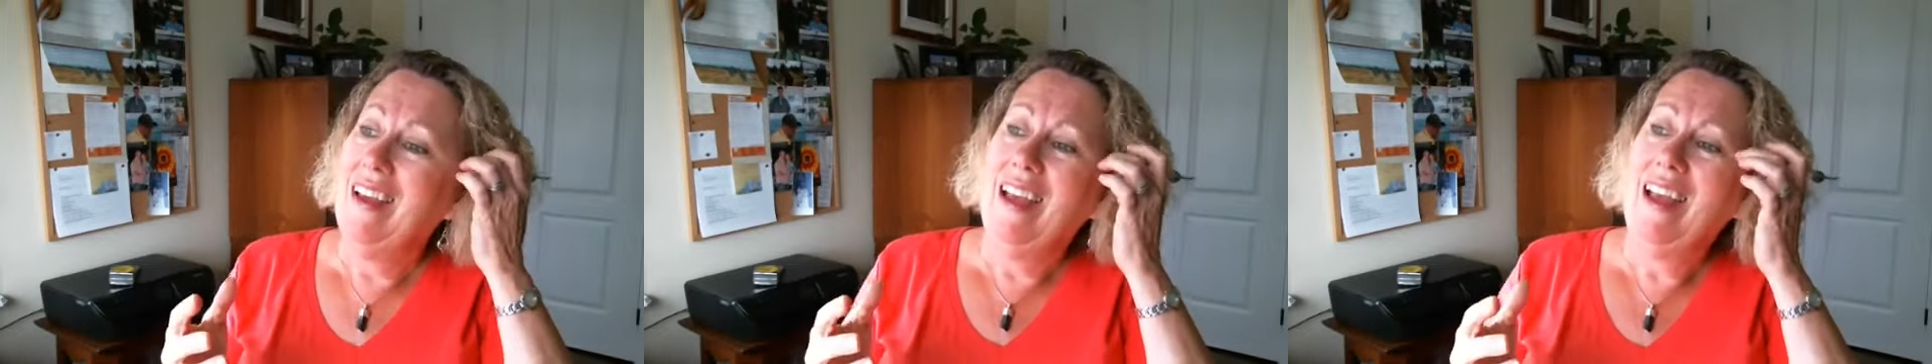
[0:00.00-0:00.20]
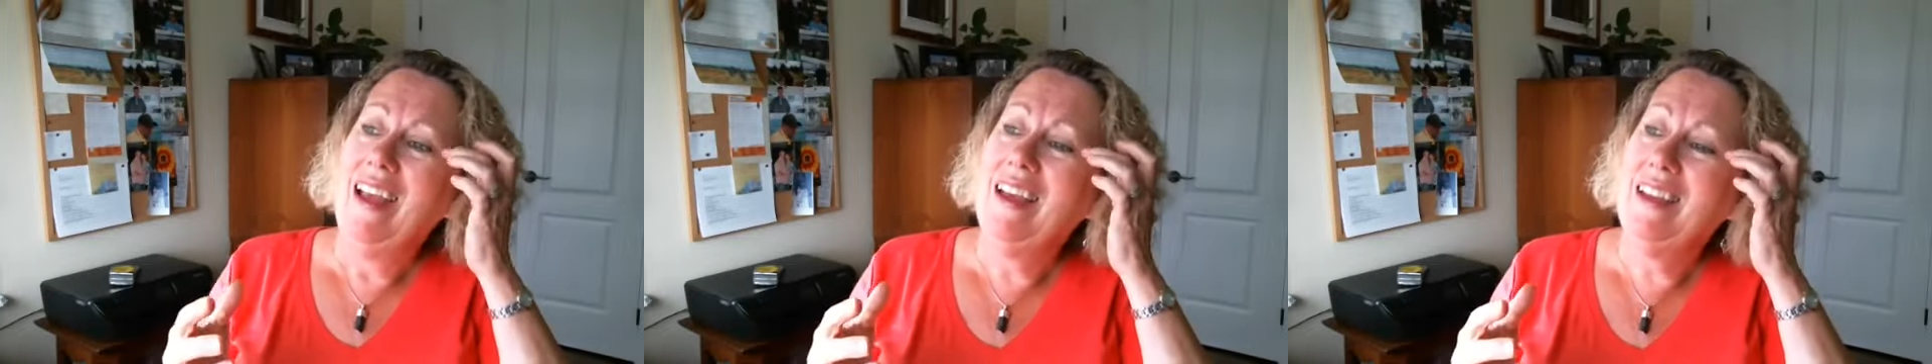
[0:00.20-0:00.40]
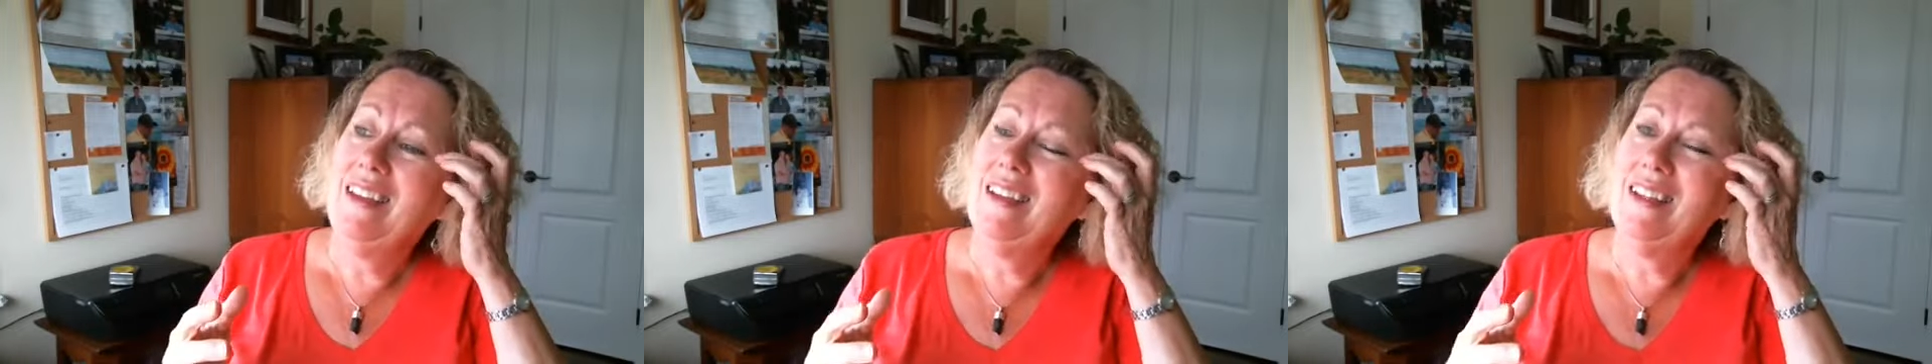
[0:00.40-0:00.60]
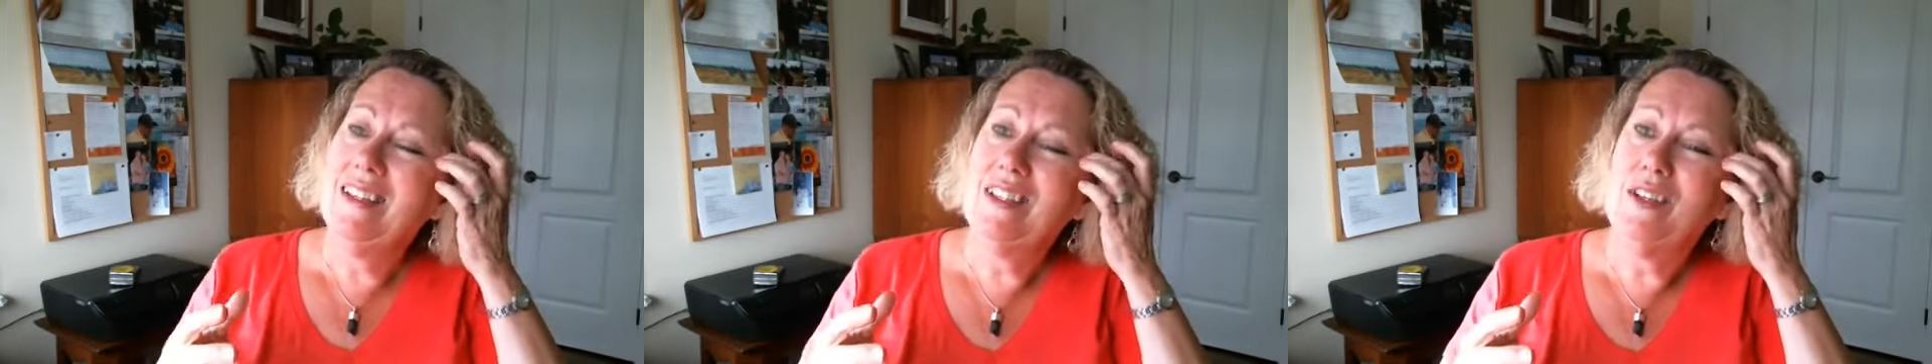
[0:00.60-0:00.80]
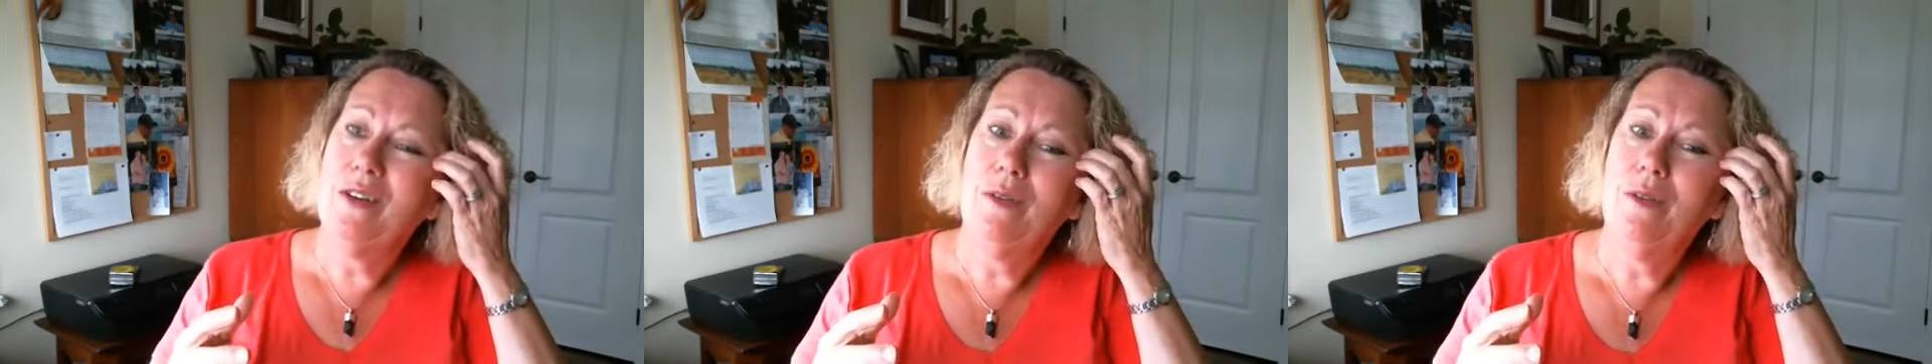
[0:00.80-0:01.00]
And
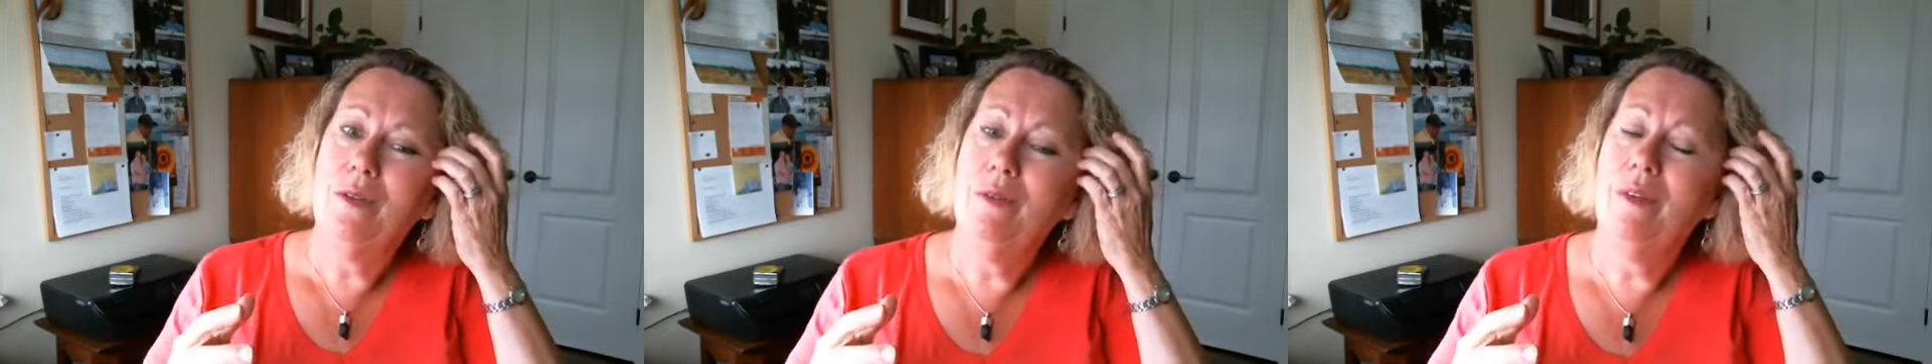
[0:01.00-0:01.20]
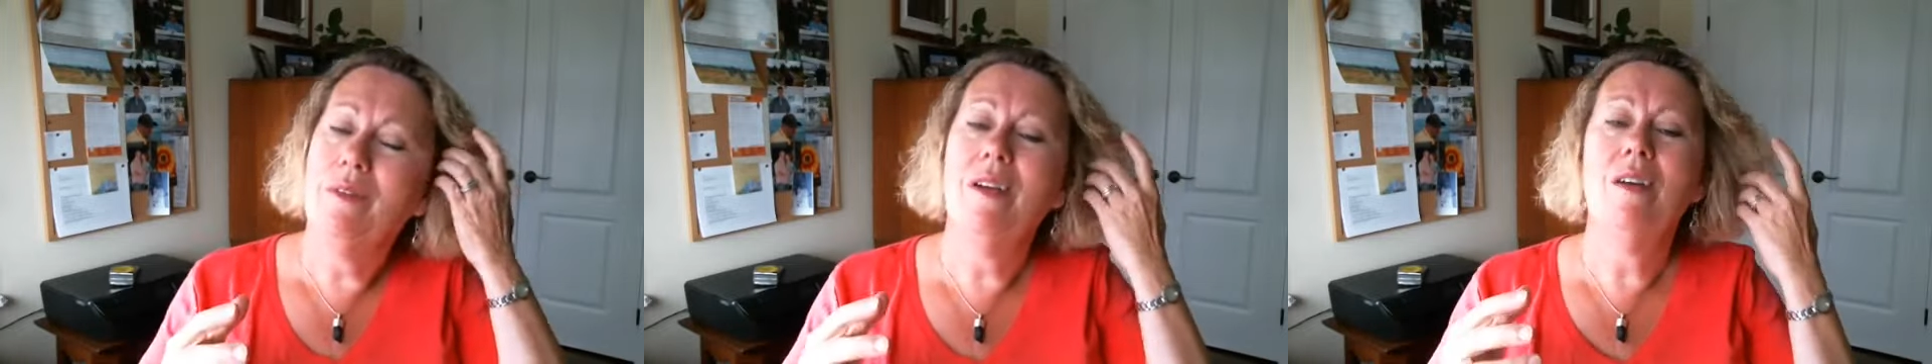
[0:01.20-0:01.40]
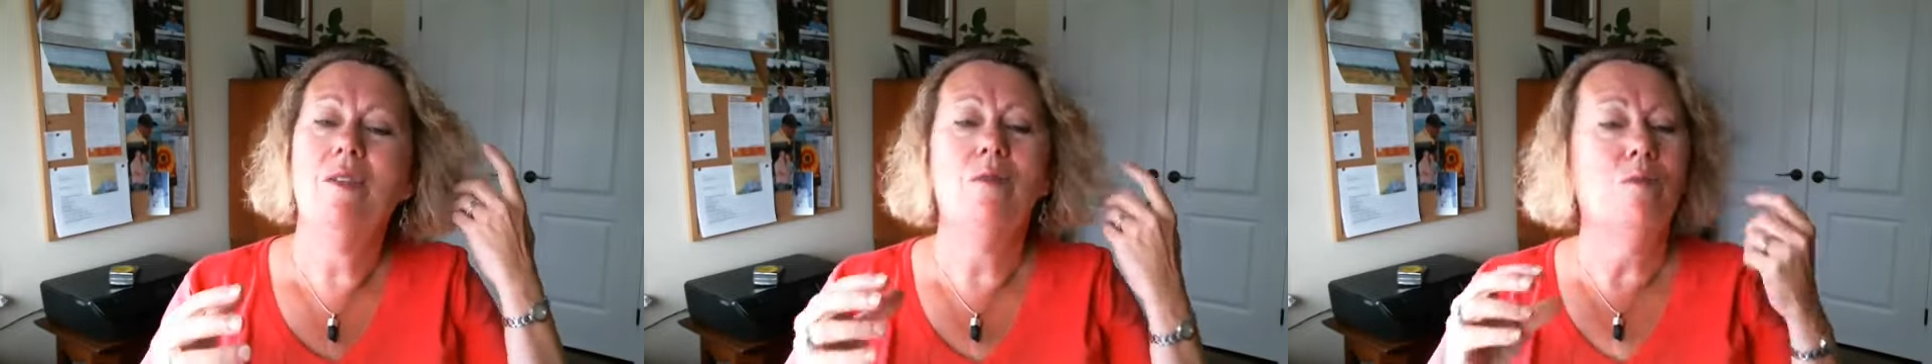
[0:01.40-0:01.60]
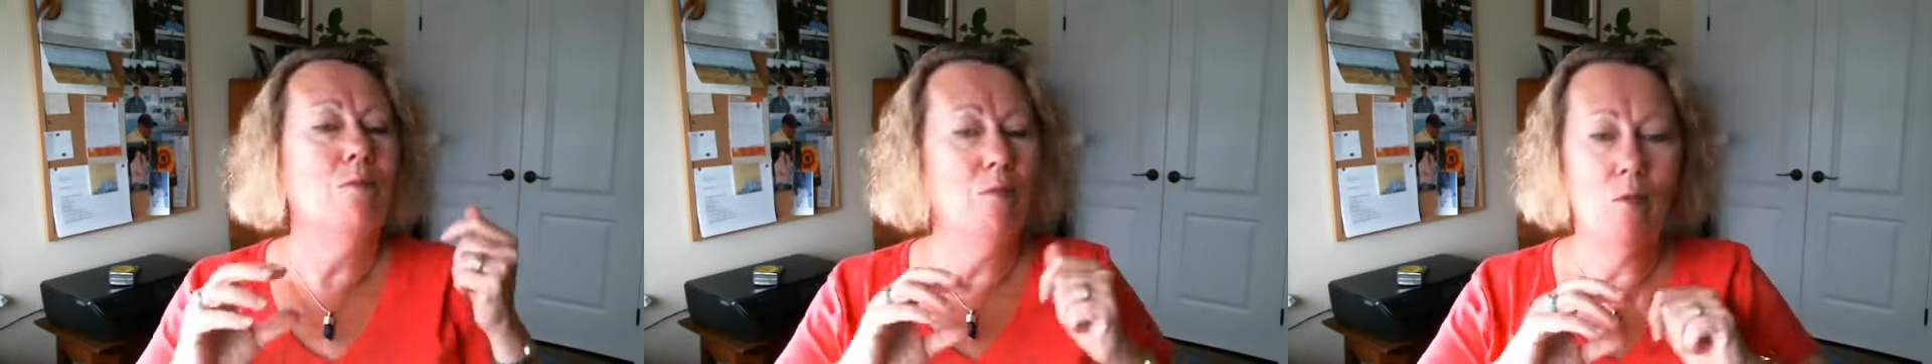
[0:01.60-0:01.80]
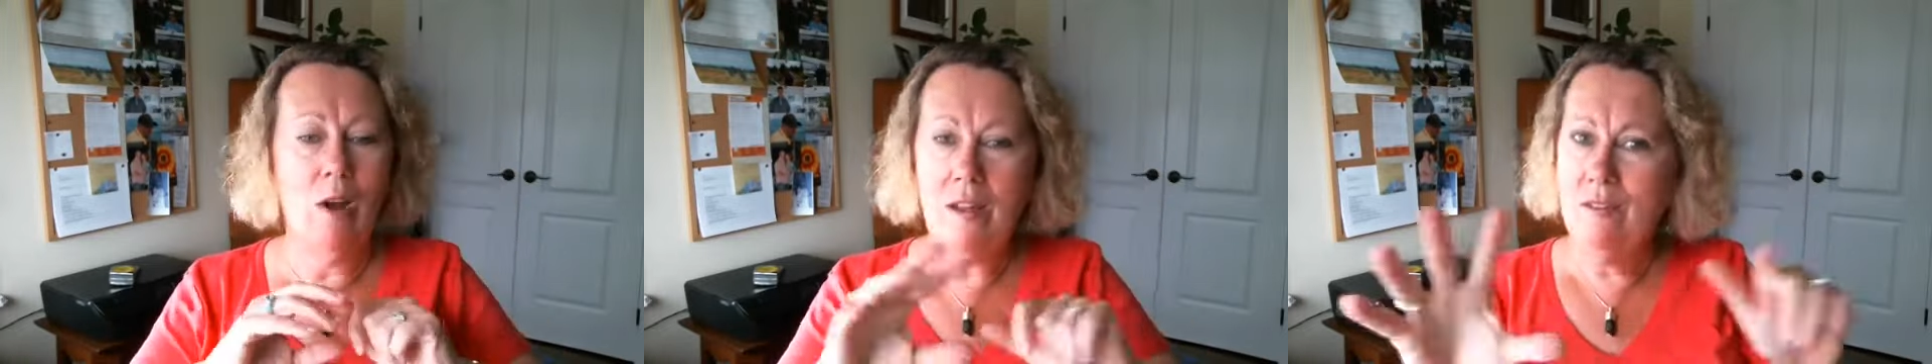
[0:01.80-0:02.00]
so
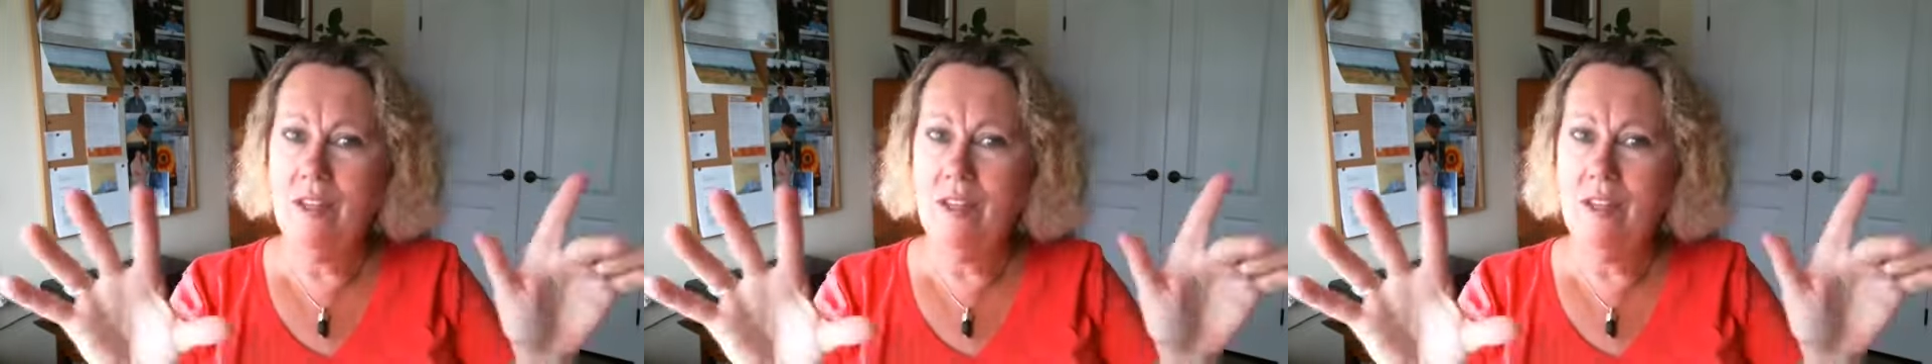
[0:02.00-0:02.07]
right